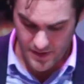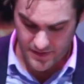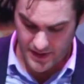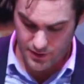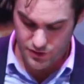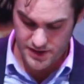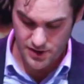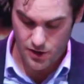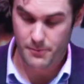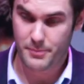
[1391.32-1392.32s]
to increase
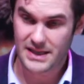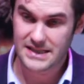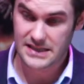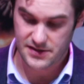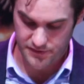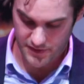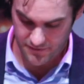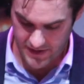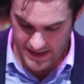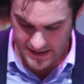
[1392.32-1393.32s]
our ability to fill
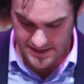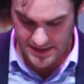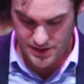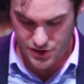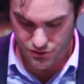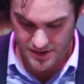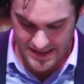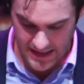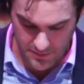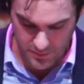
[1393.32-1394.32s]
vacancies, to
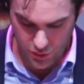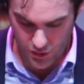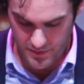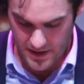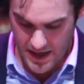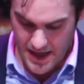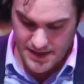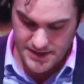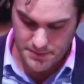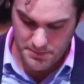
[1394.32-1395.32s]
retain employment,
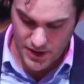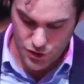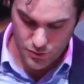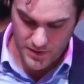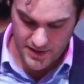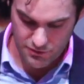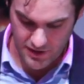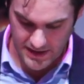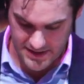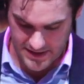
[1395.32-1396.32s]
to make sure we had the
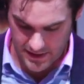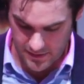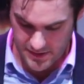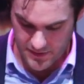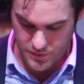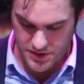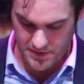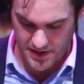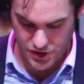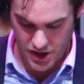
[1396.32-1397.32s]
right skills. If we're to
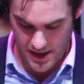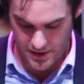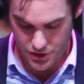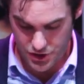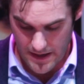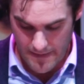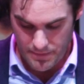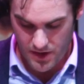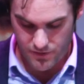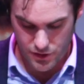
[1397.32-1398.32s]
meet the challenge
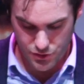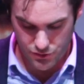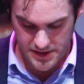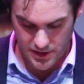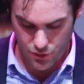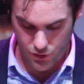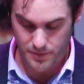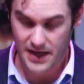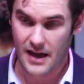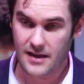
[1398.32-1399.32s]
of our tourist
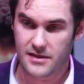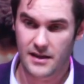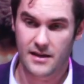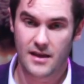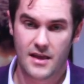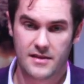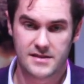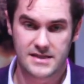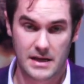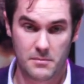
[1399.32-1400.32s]
economy, I think the
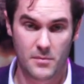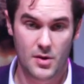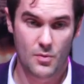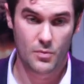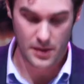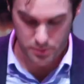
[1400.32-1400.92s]
same will